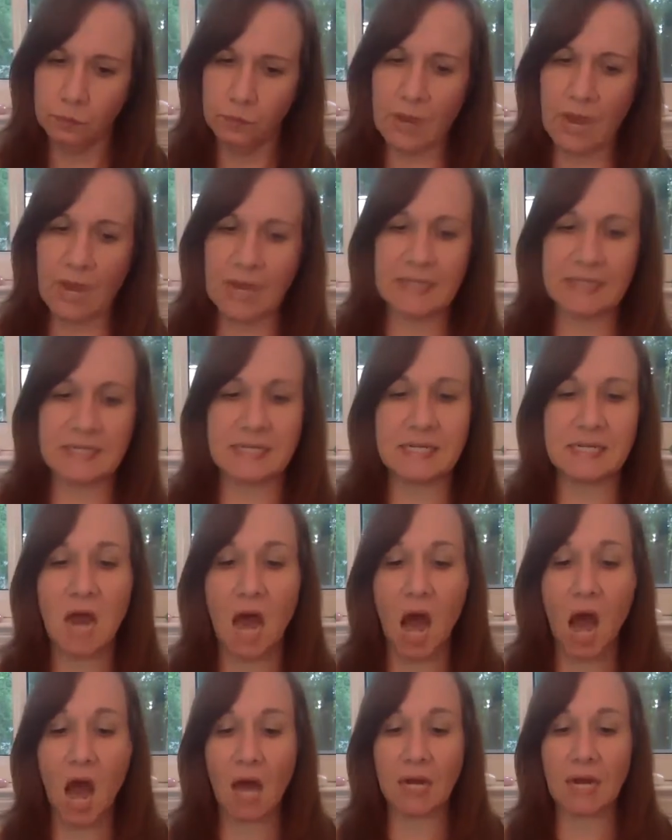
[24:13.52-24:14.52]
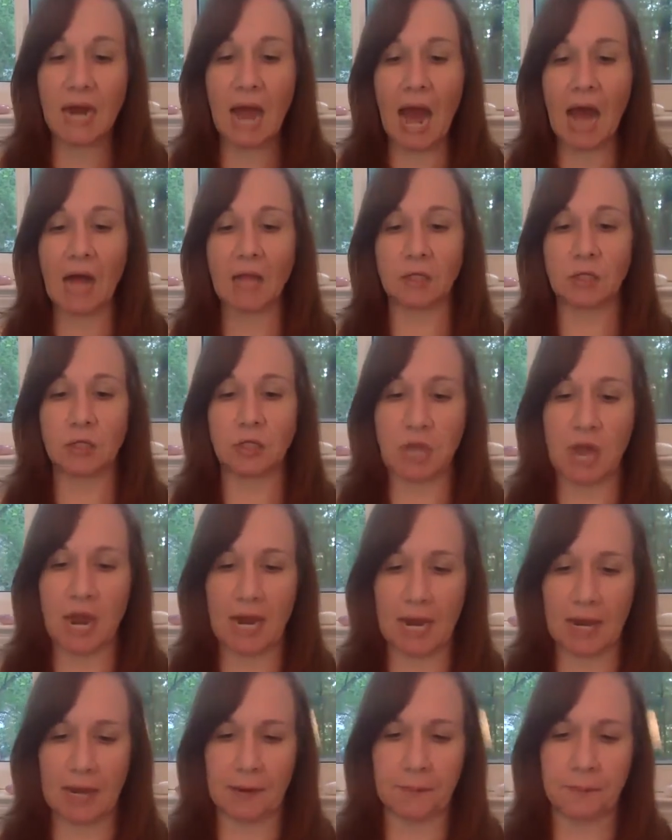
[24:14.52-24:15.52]
And it's
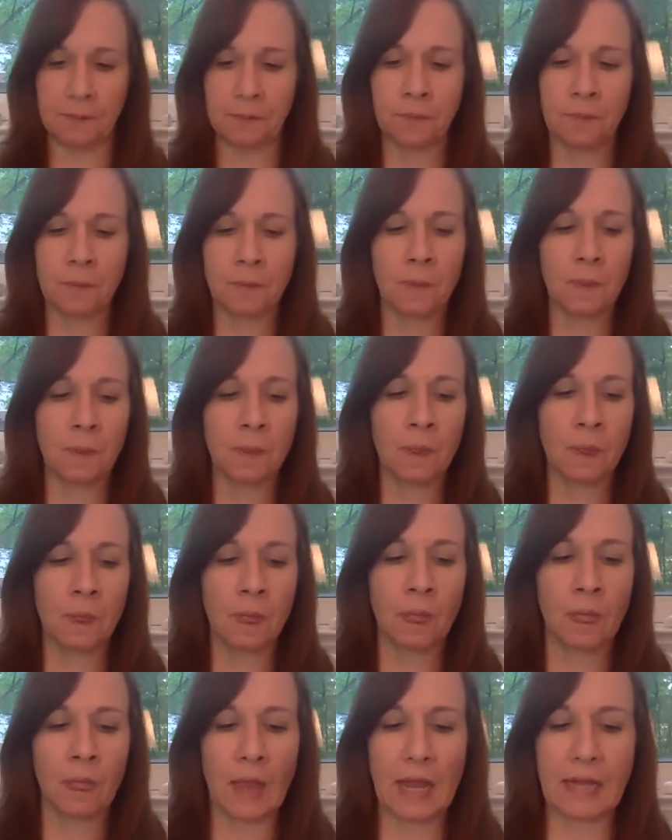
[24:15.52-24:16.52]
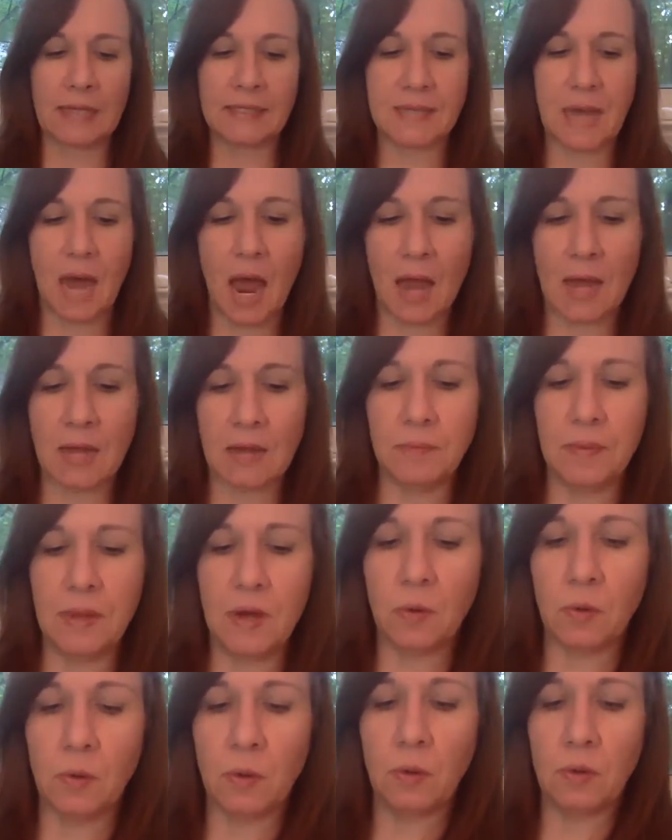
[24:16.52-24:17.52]
non-allergenic. It's high in
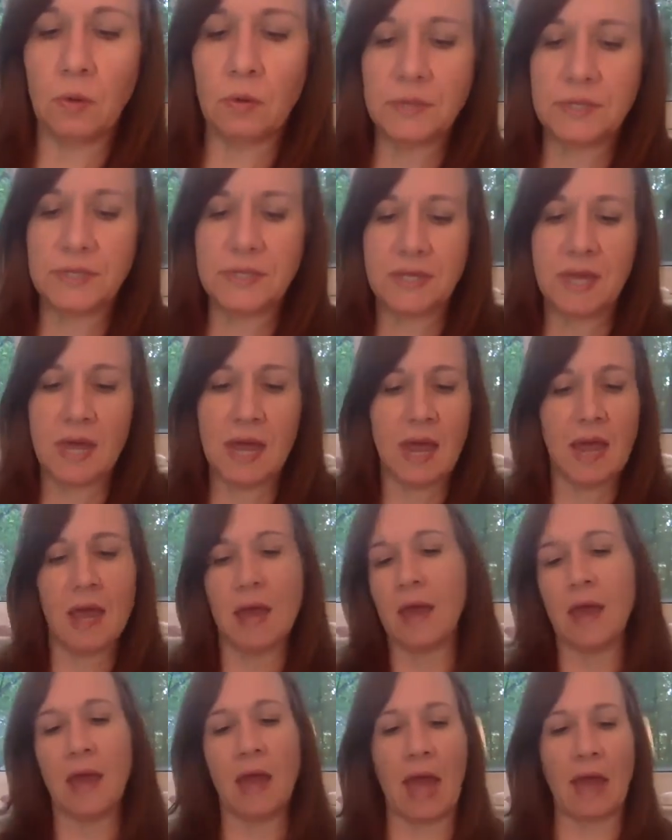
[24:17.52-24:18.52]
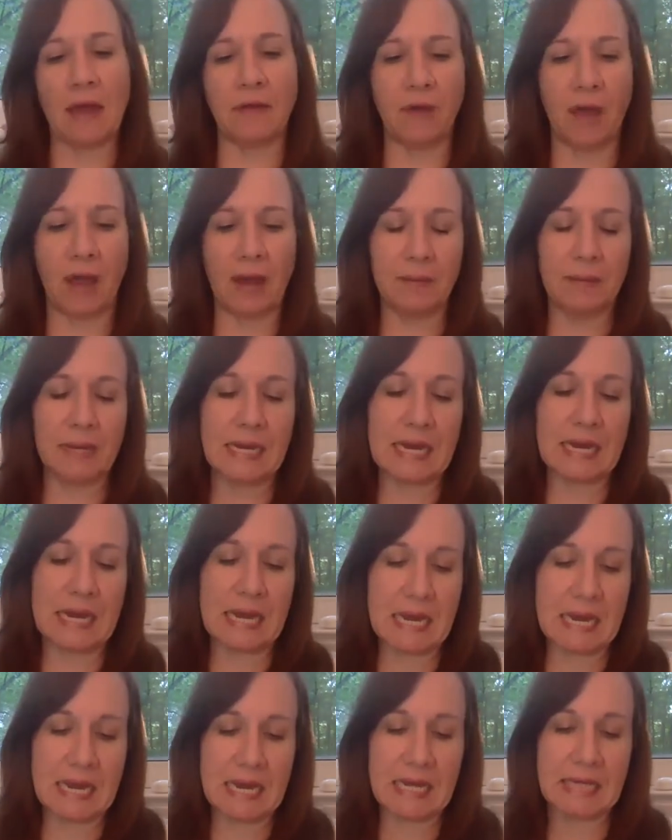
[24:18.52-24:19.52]
minerals and vitamin
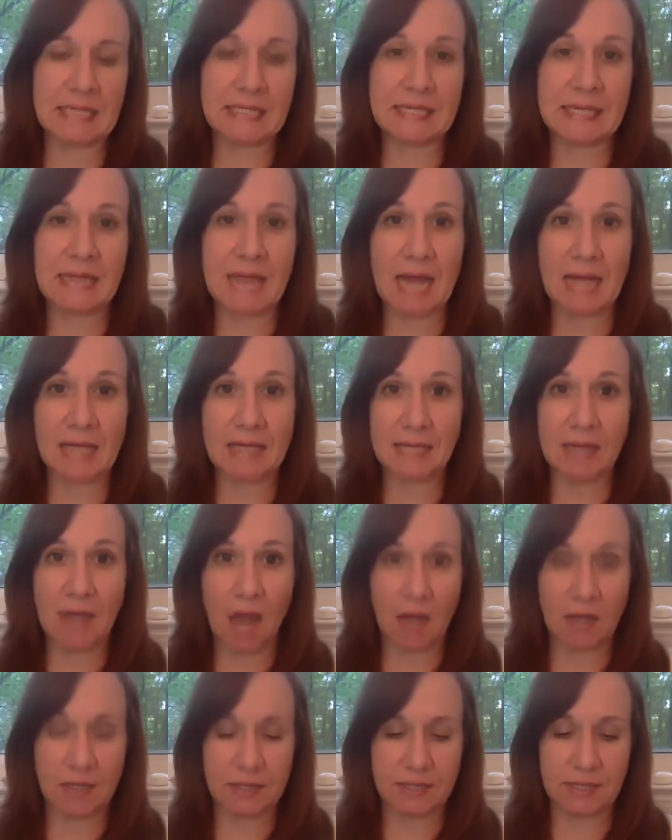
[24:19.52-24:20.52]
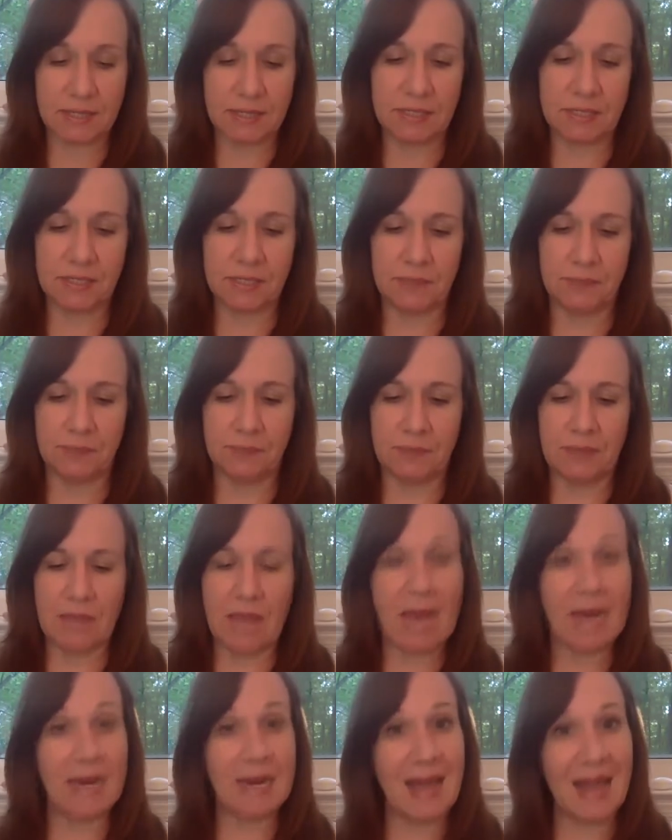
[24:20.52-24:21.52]
E. It's an antioxidant
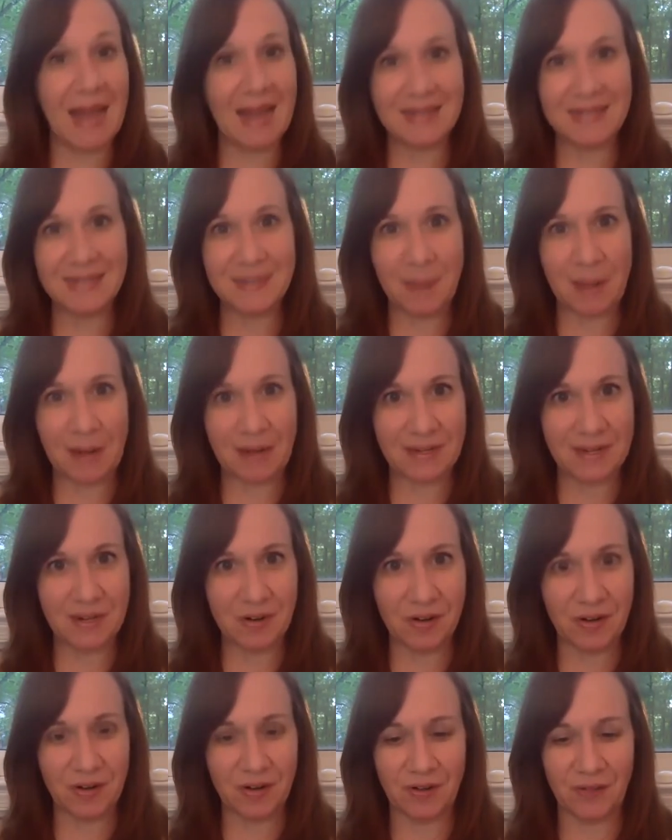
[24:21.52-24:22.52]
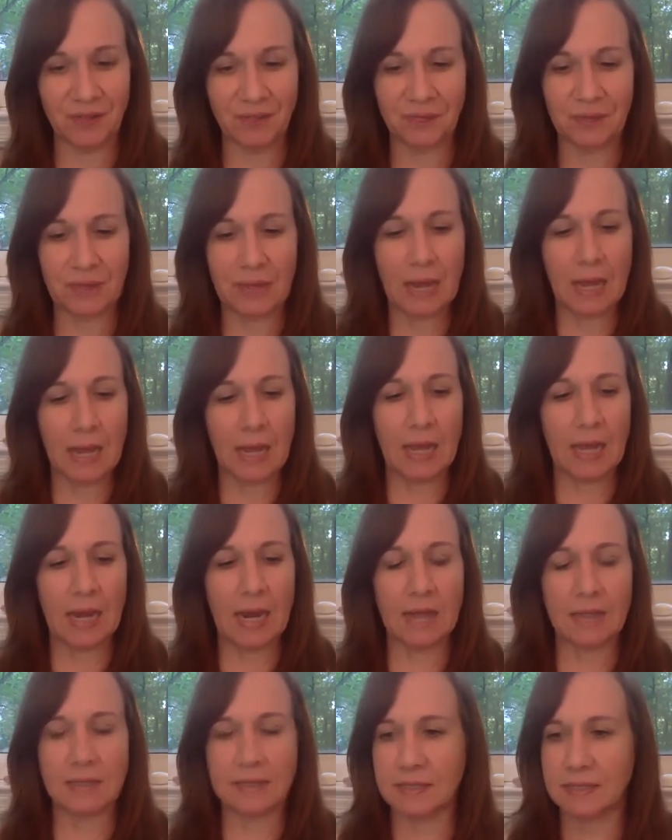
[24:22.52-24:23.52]
and an antibacterial. It
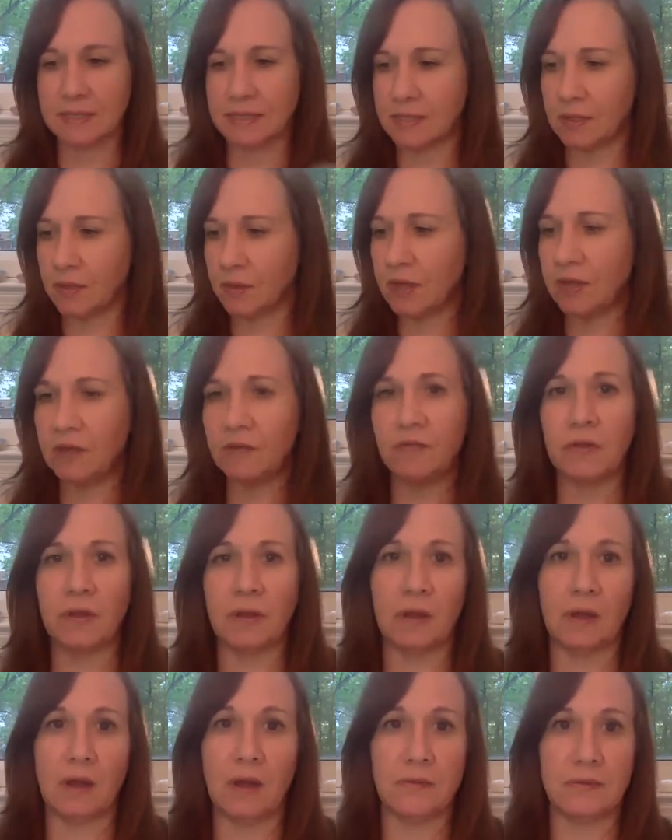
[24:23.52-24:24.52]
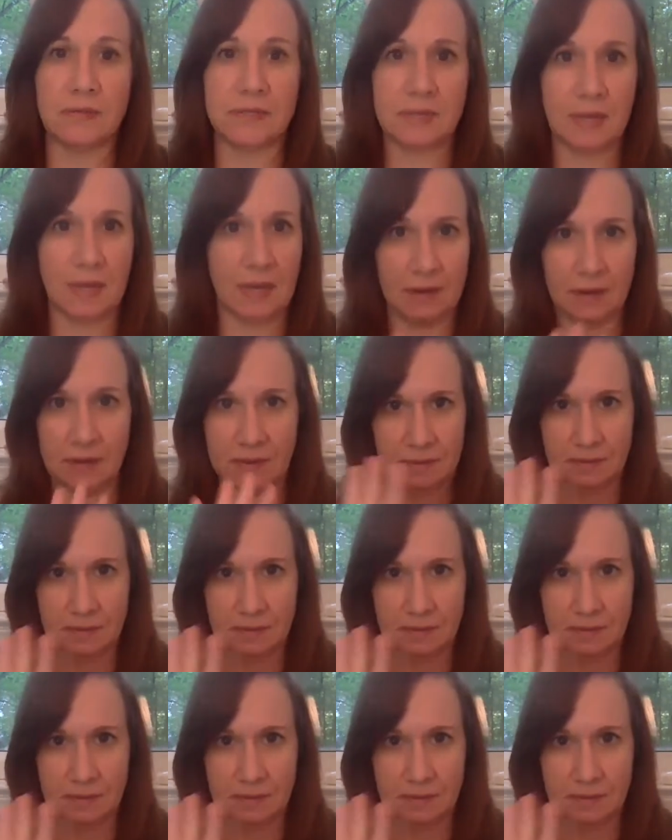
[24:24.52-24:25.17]
has a silky feeling on the skin.